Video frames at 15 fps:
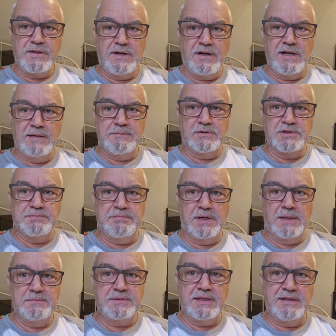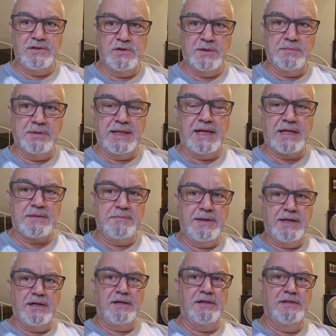I almost bumped into a black
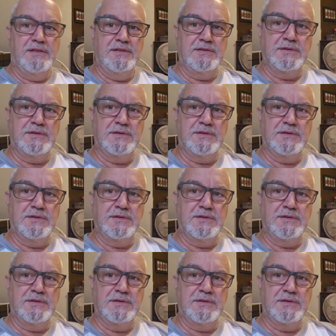bear